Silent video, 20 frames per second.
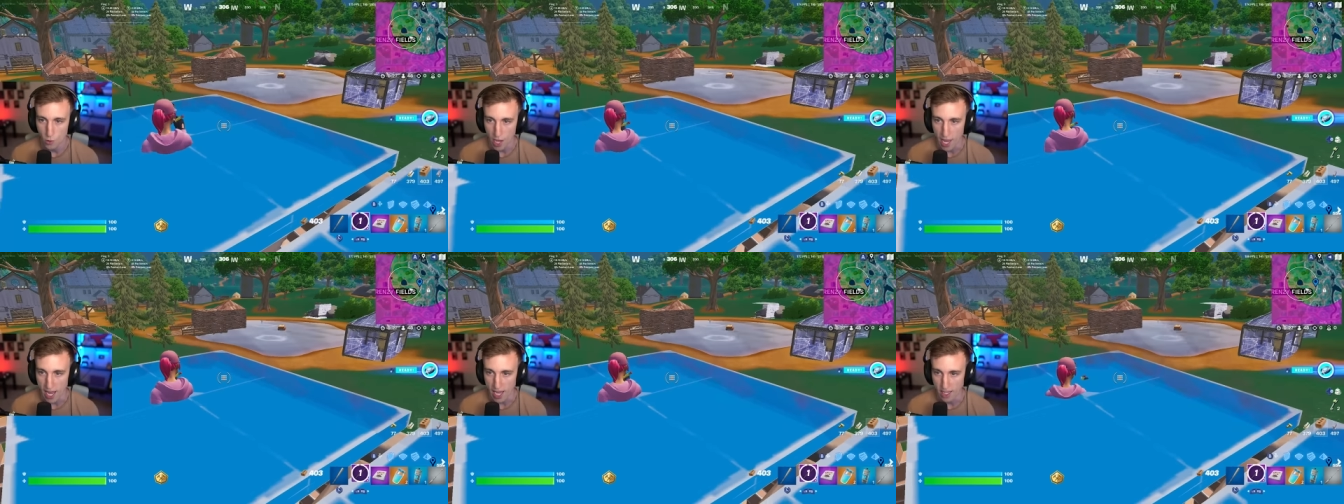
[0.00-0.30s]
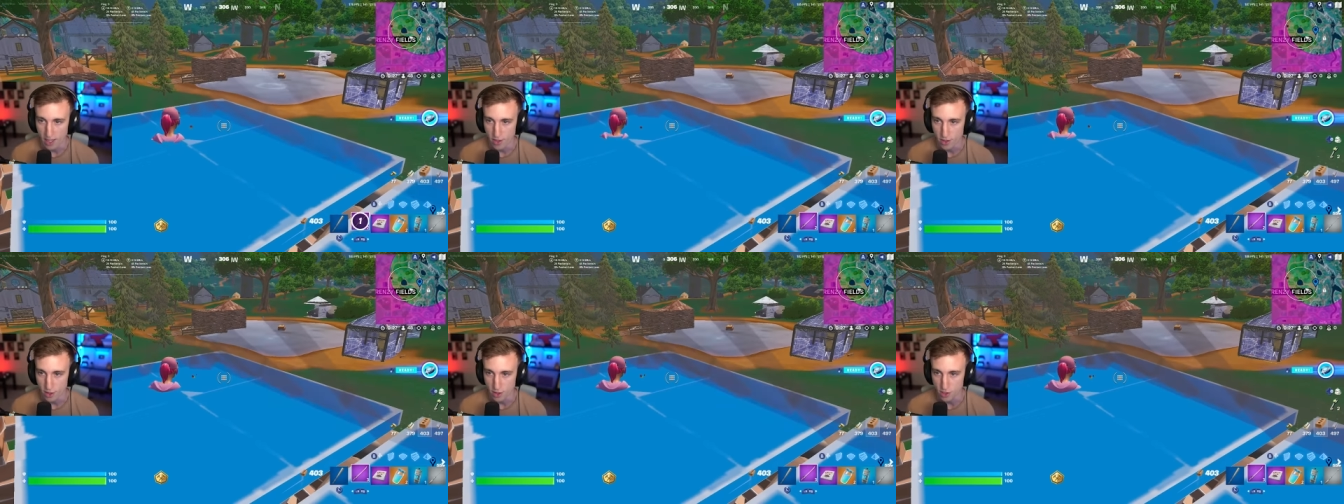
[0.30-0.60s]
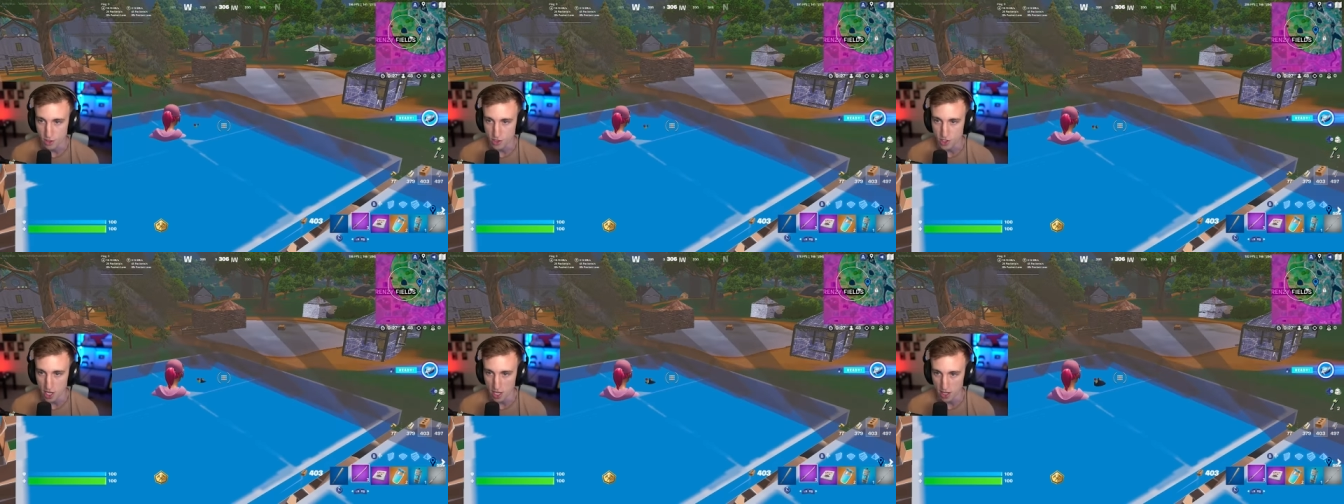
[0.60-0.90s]
Okay,
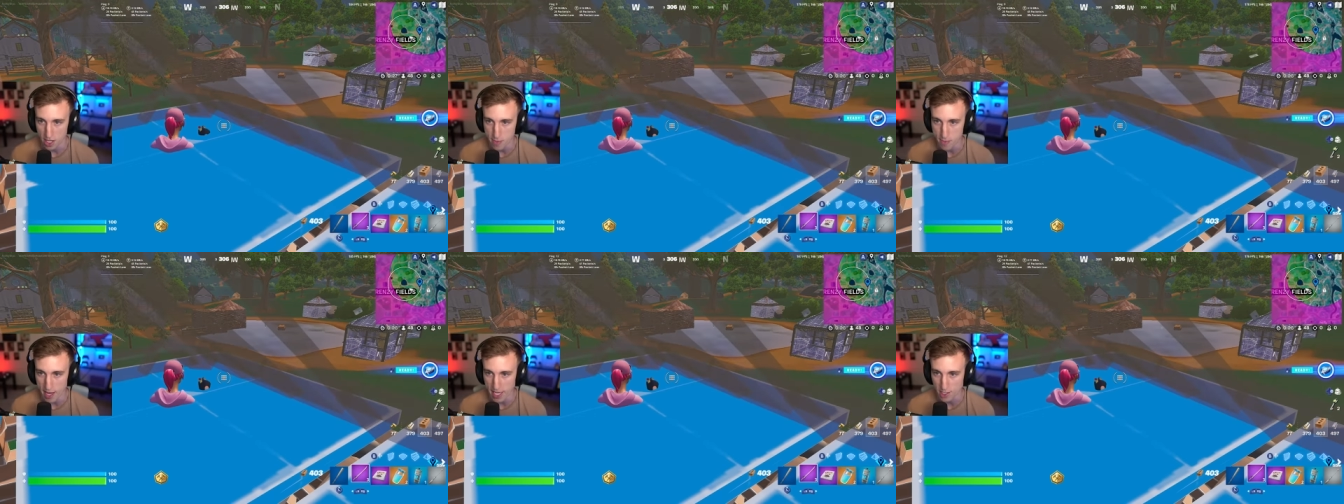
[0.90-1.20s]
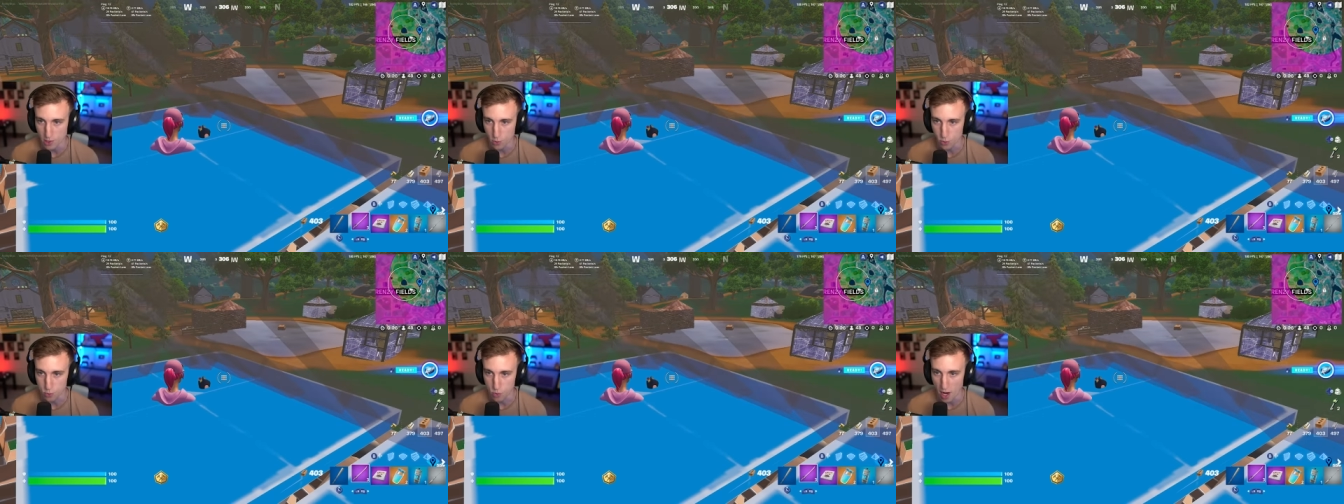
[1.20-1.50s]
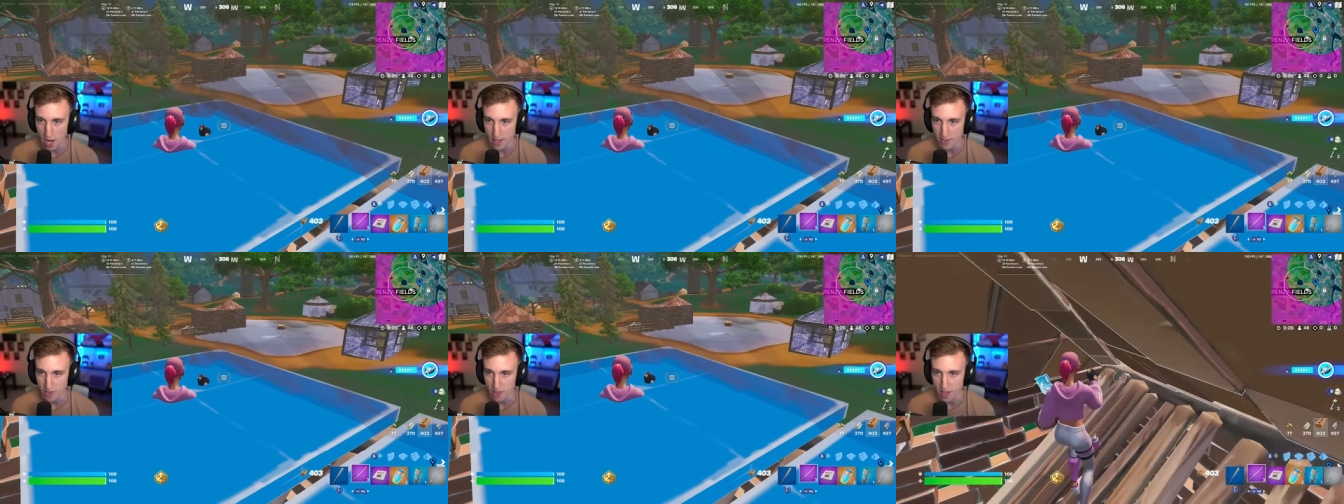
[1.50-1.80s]
there's a jelly base
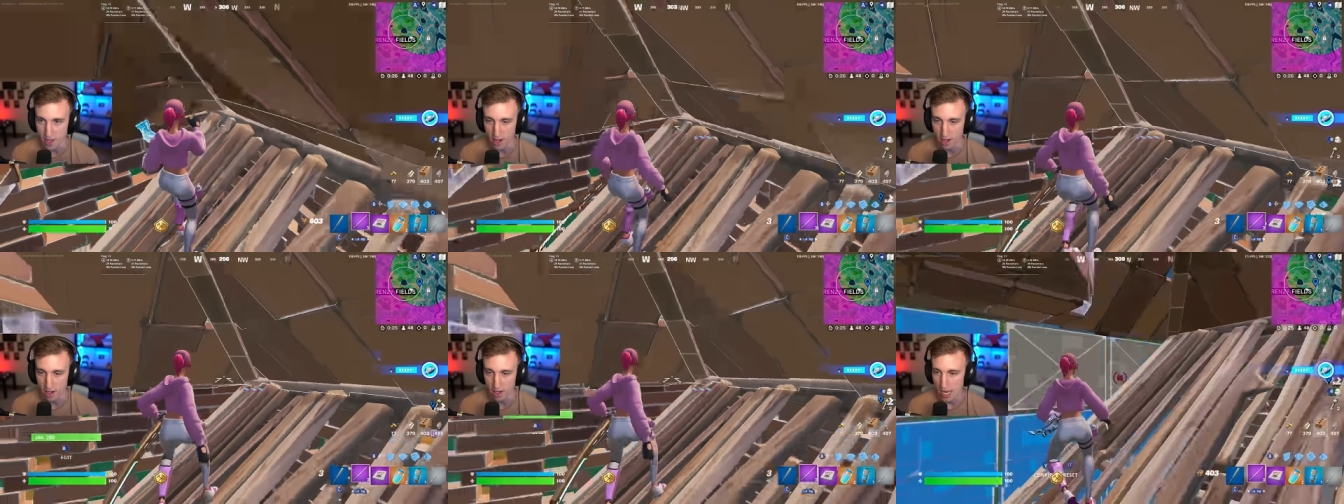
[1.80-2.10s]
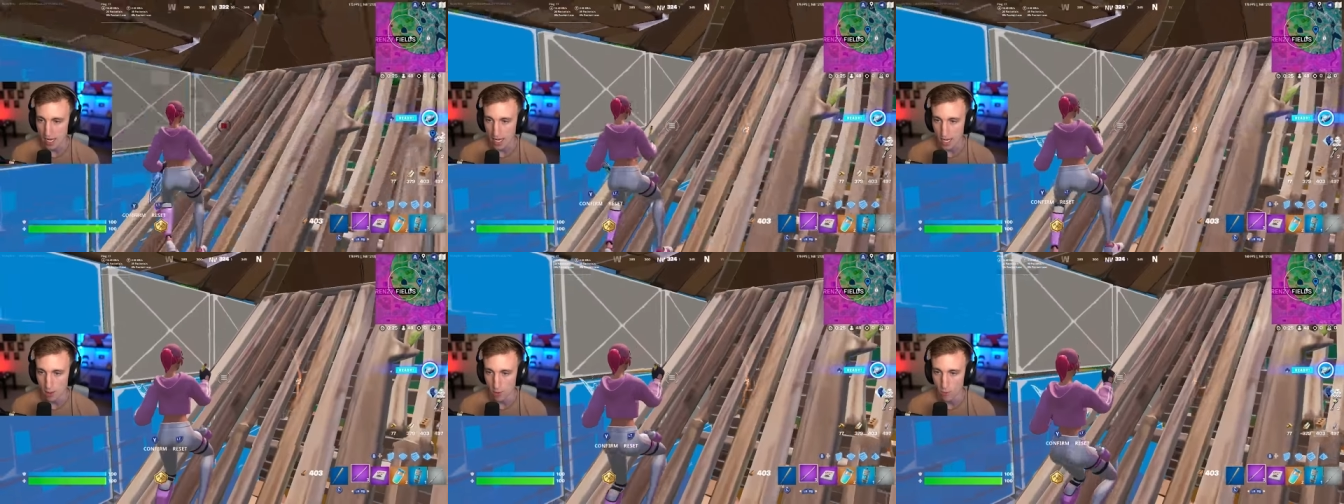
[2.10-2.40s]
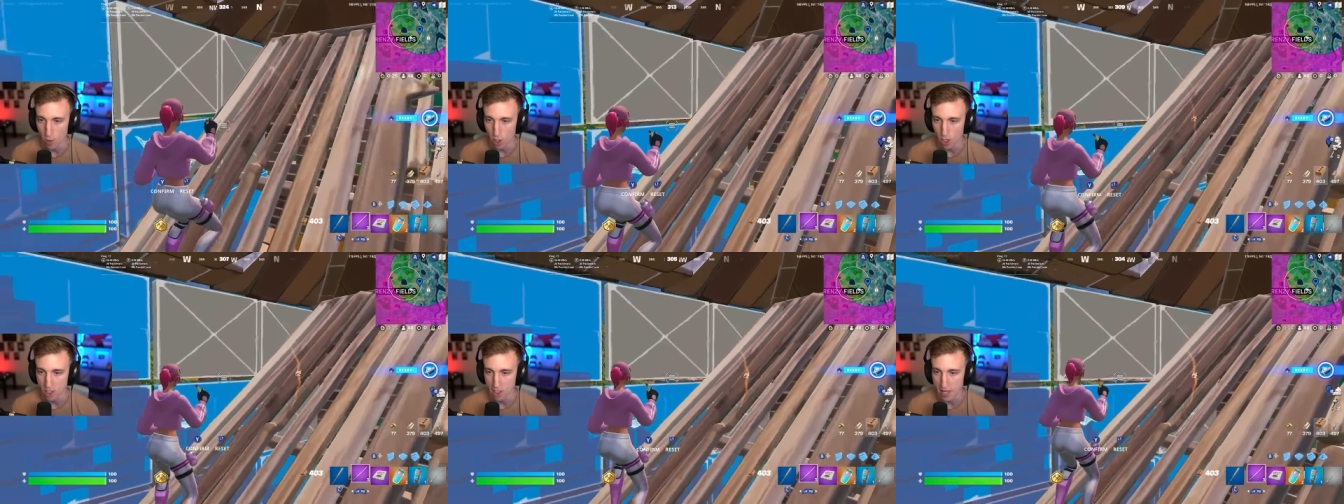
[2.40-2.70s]
right there. I gotta
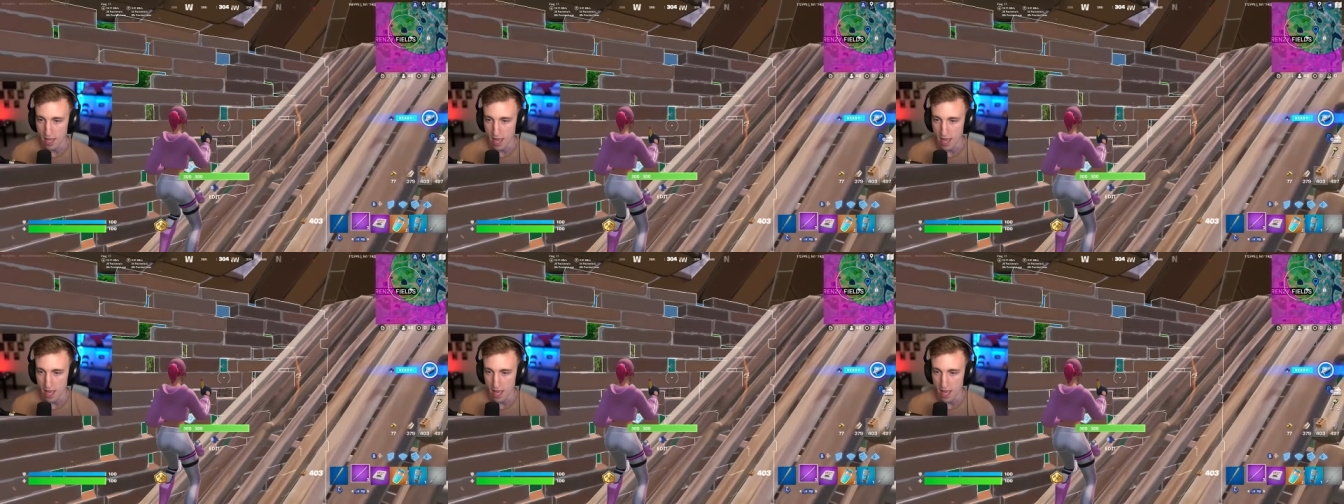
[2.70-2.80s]
mark